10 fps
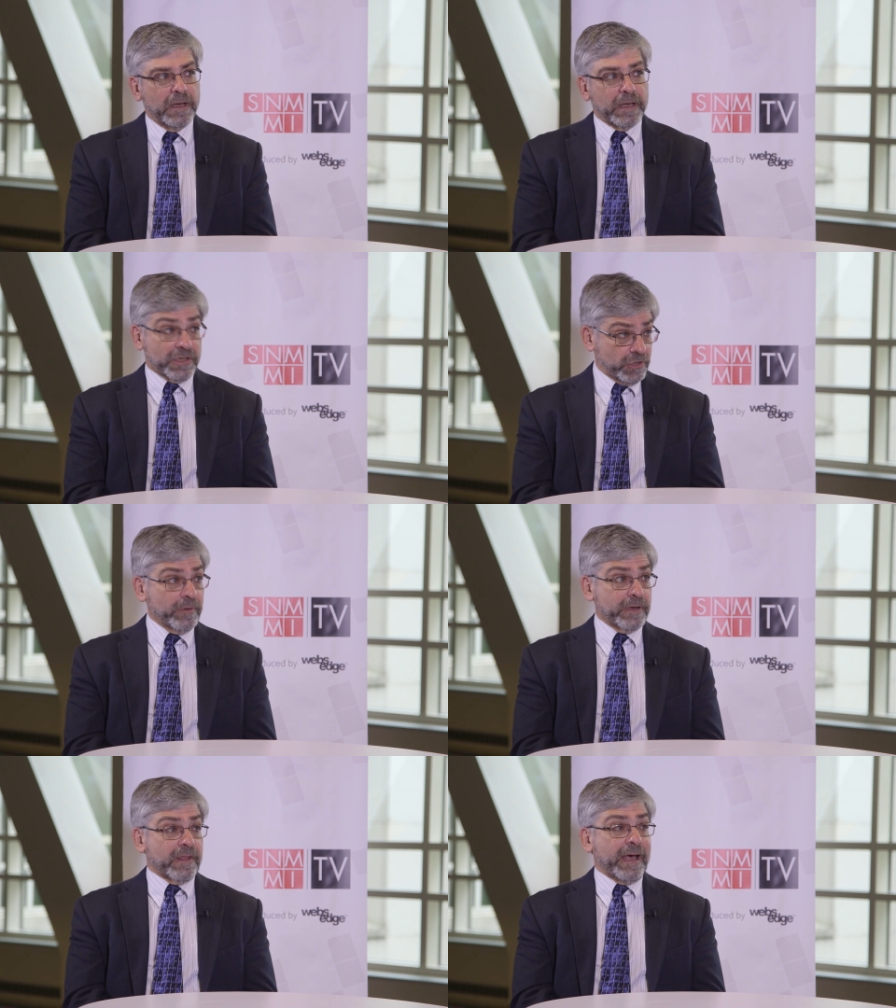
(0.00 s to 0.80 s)
In
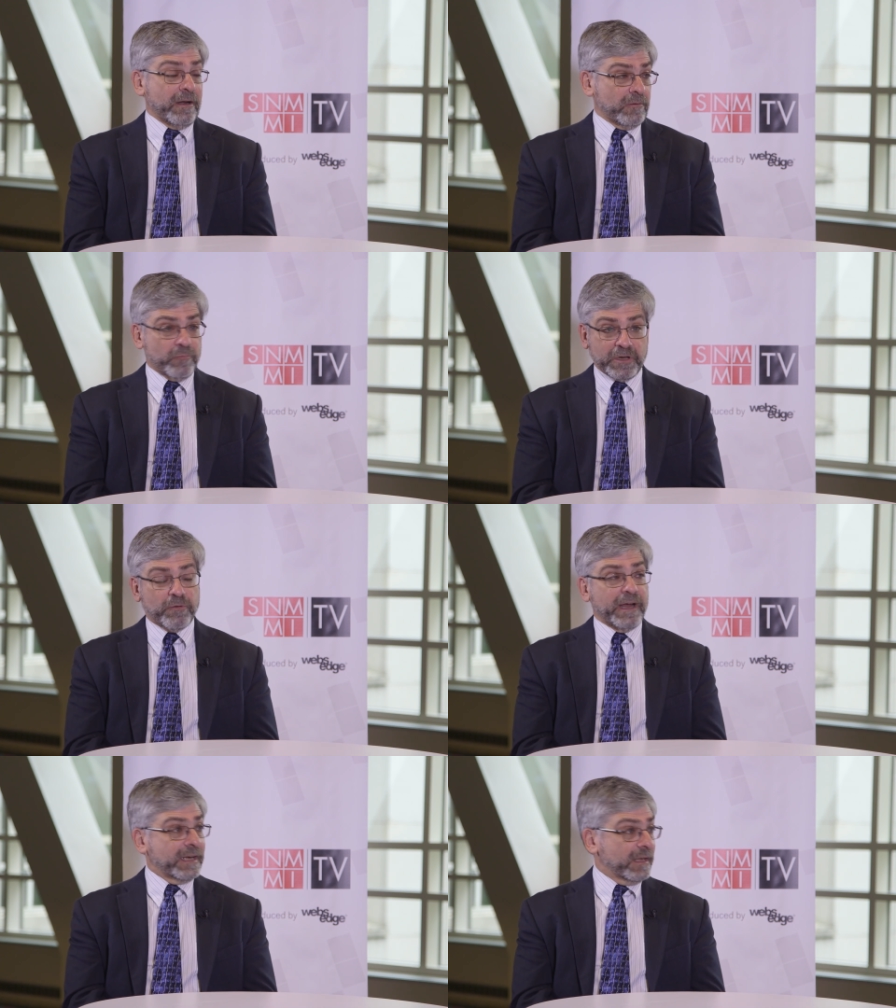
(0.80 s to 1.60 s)
doing that, we
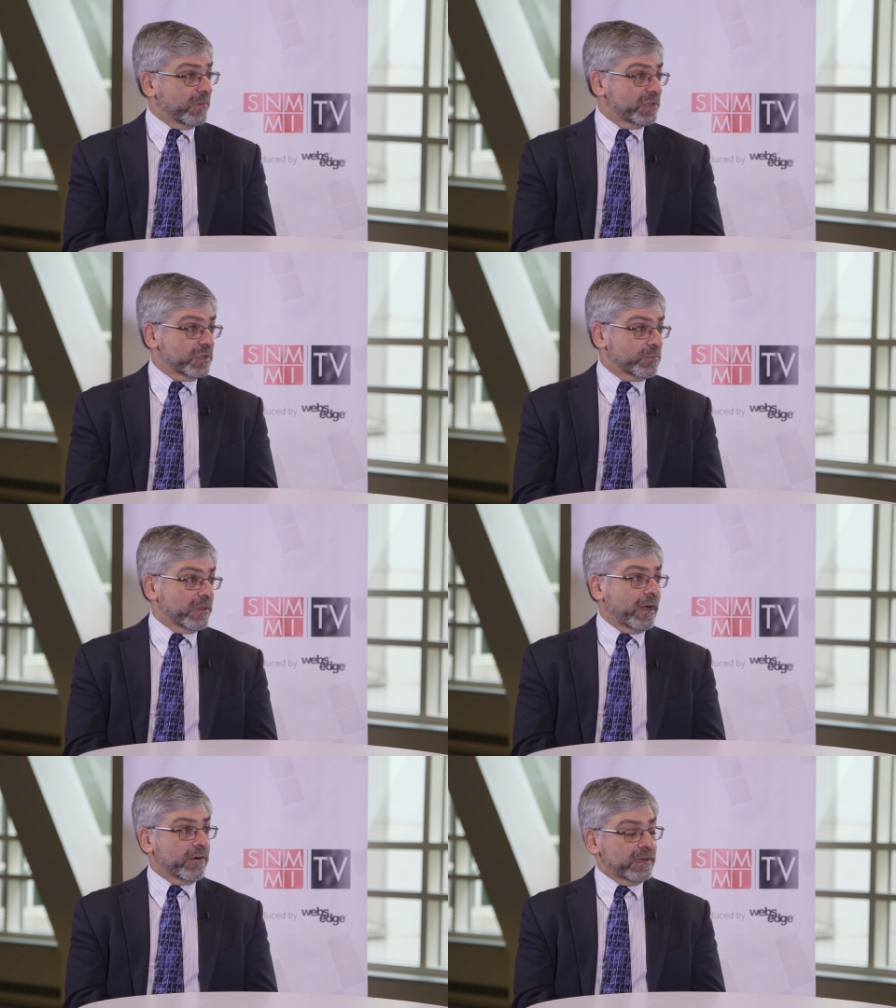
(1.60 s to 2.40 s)
create images
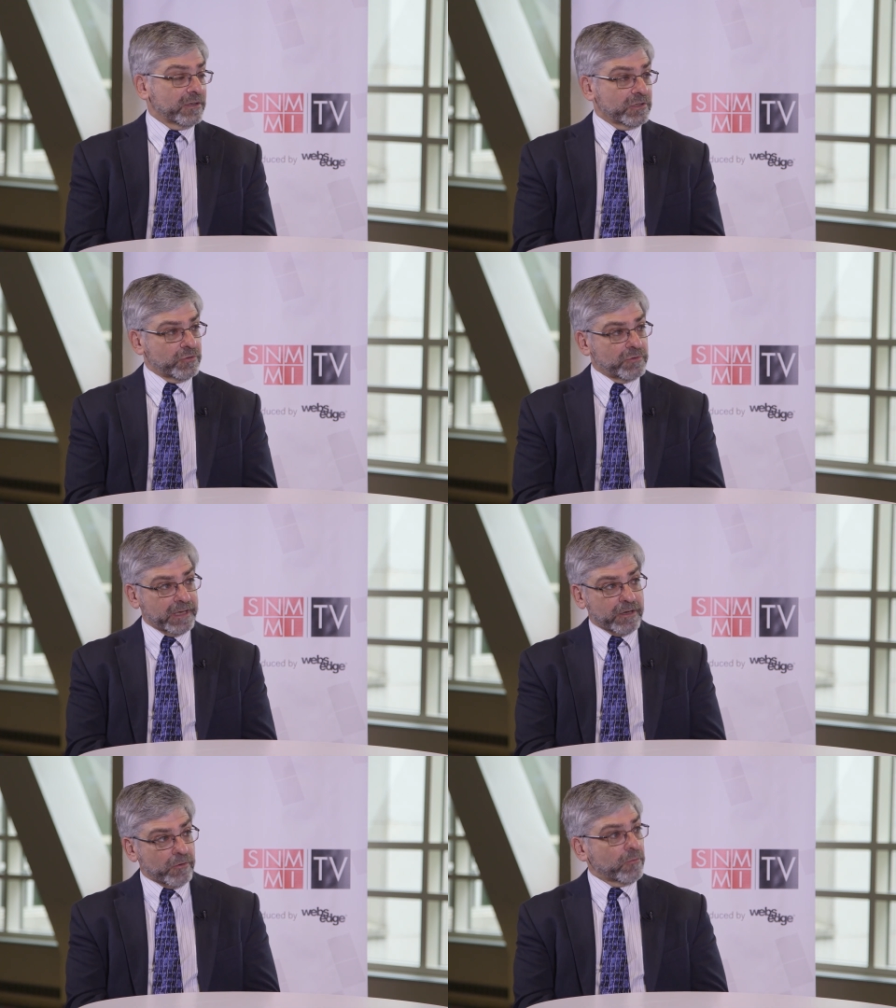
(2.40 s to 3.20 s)
with our
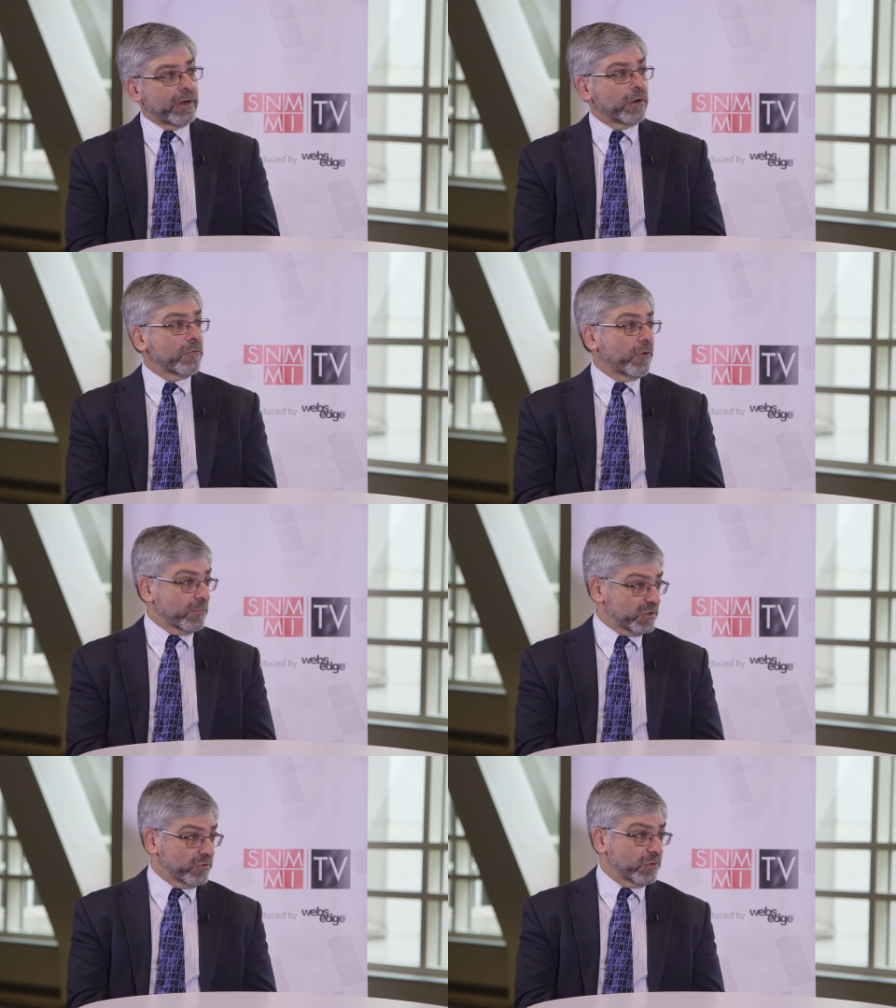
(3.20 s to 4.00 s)
unique
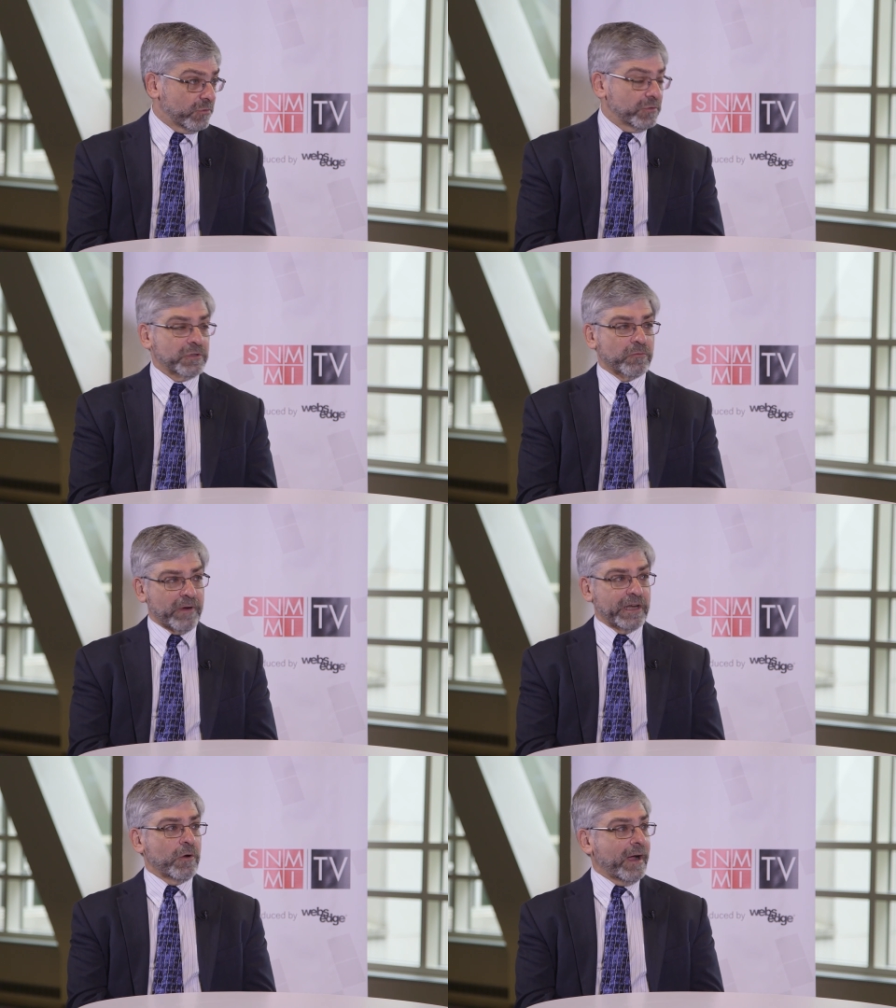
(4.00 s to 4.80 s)
radiopharmaceuticals, the
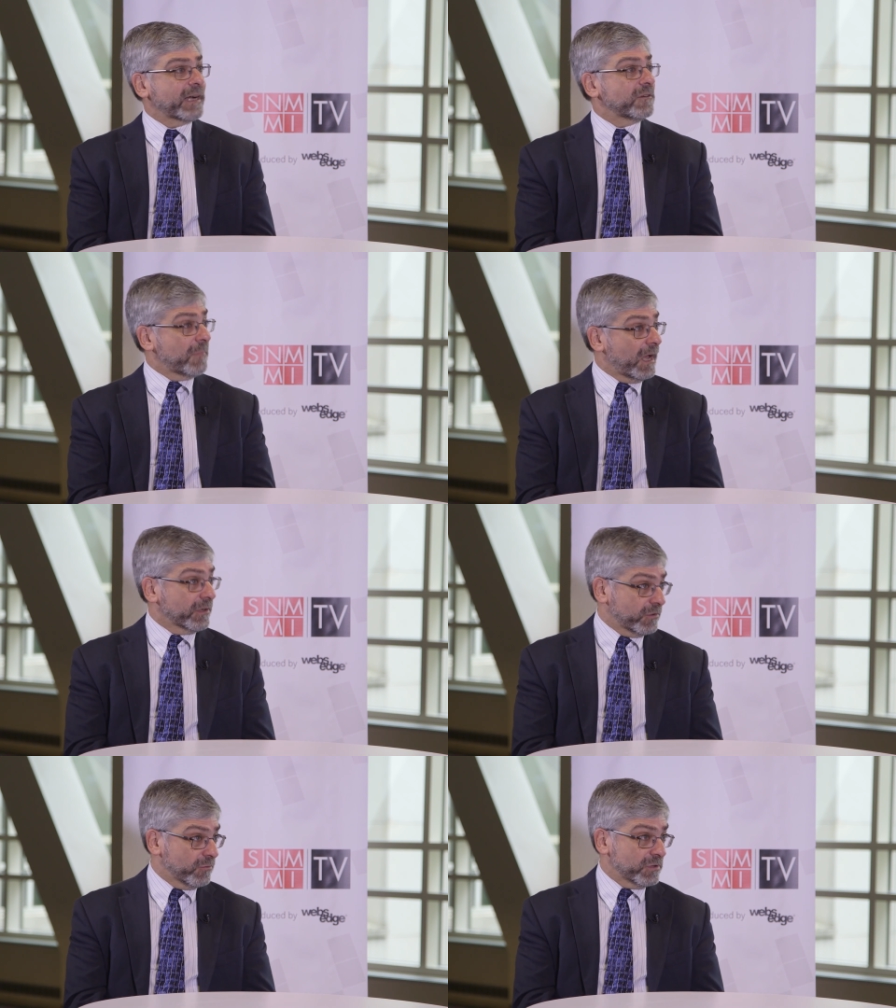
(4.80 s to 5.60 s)
radioactive
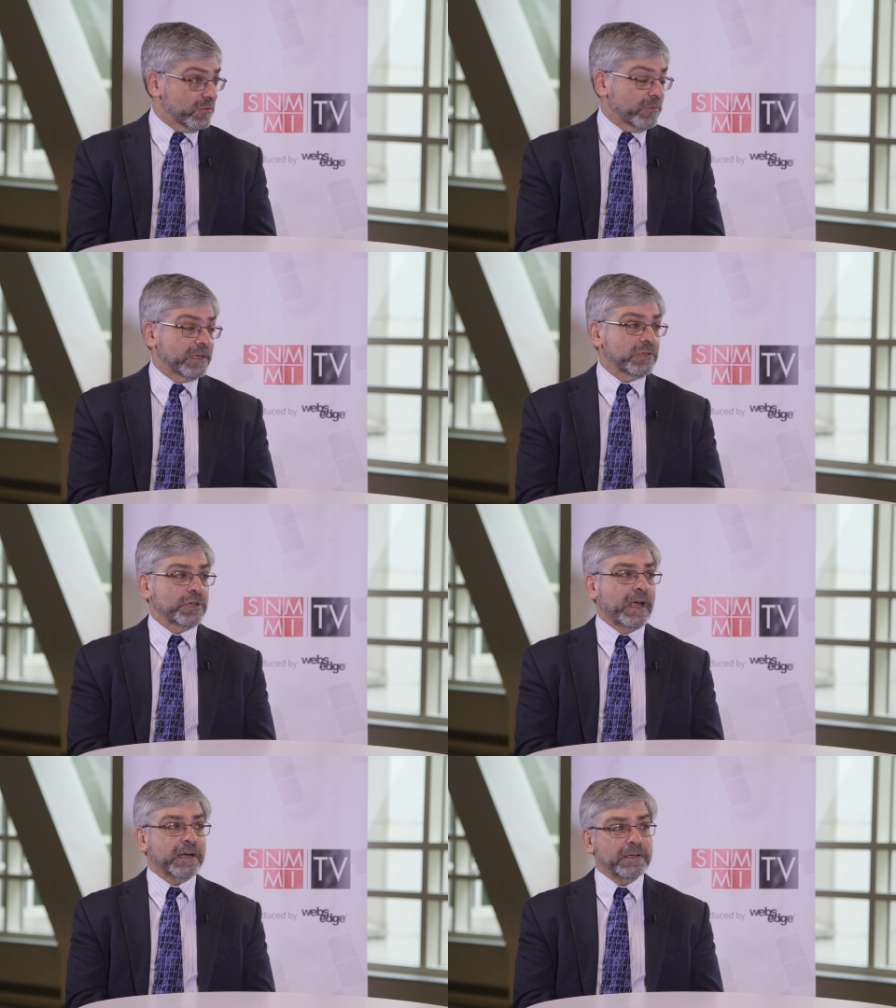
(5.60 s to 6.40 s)
molecules that we
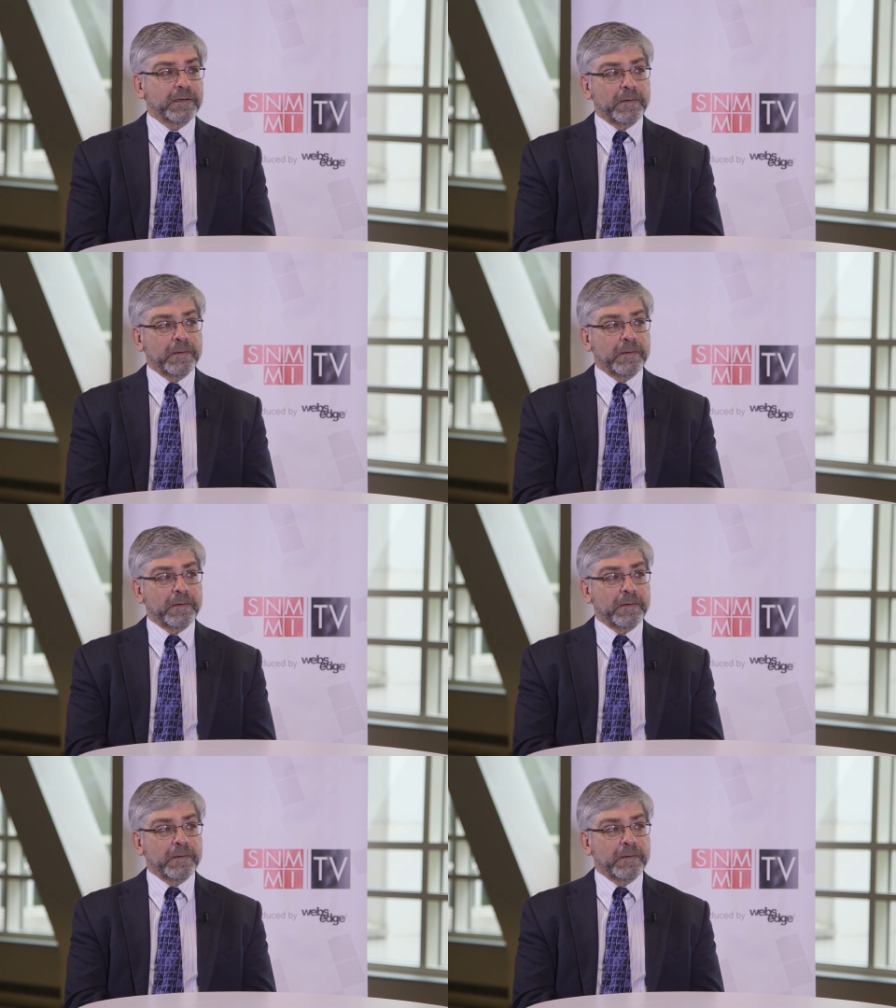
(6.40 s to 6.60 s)
inject.